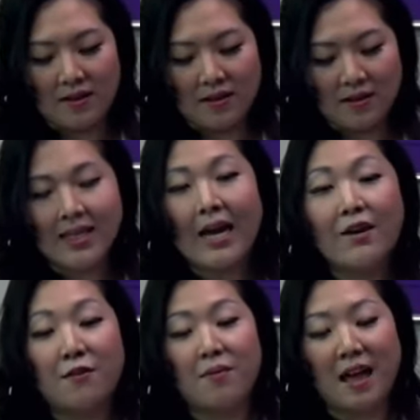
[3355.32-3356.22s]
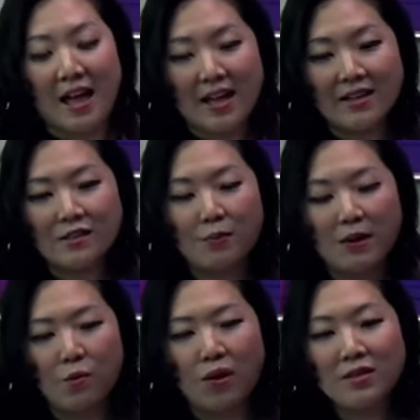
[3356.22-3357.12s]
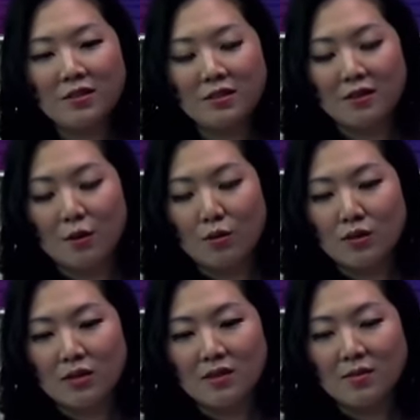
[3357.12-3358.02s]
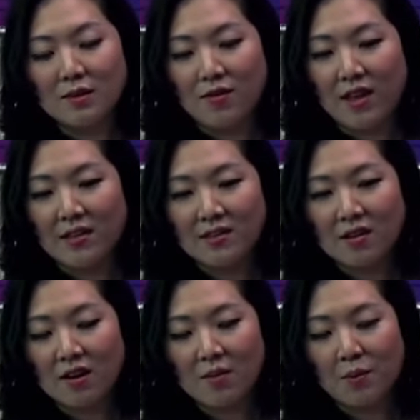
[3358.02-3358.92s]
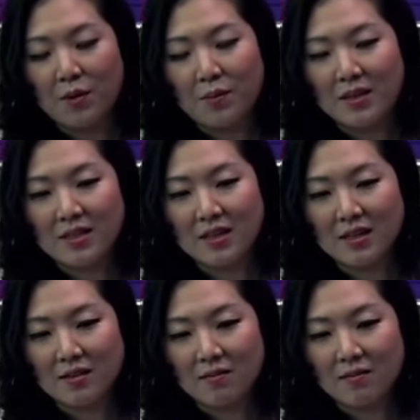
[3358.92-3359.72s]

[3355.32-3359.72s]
aside from the ads but mm. once those systems if they start implementing